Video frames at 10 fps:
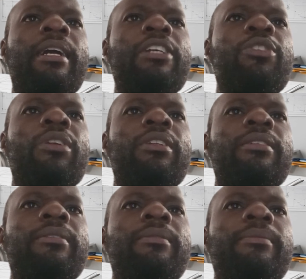caisson.
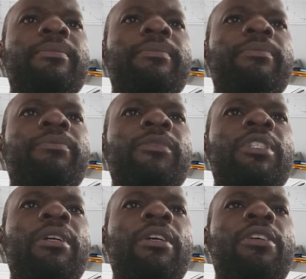
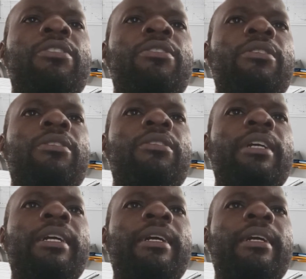So
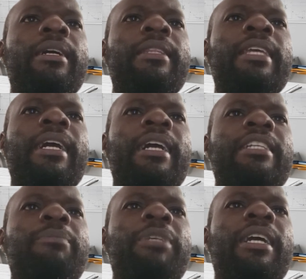they are
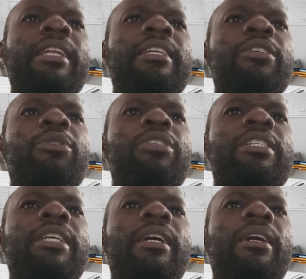typically
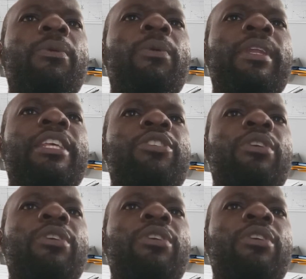used when the